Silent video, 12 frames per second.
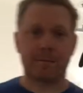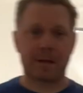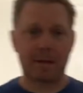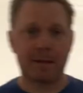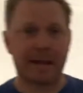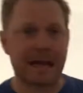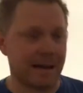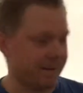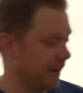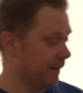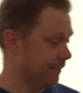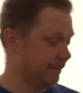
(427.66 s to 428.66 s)
Got my
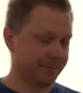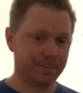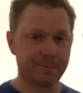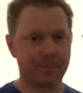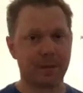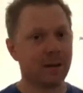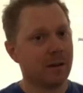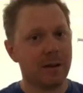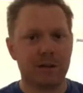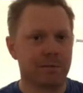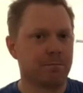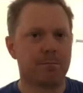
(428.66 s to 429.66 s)
coffee,
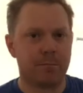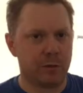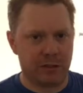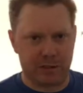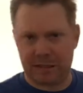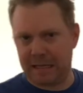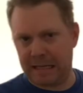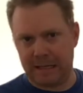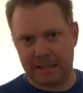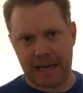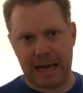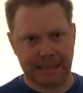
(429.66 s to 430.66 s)
which is a key
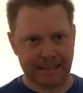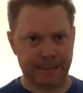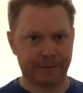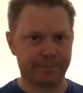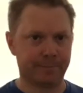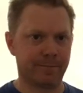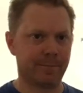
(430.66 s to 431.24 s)
to acting.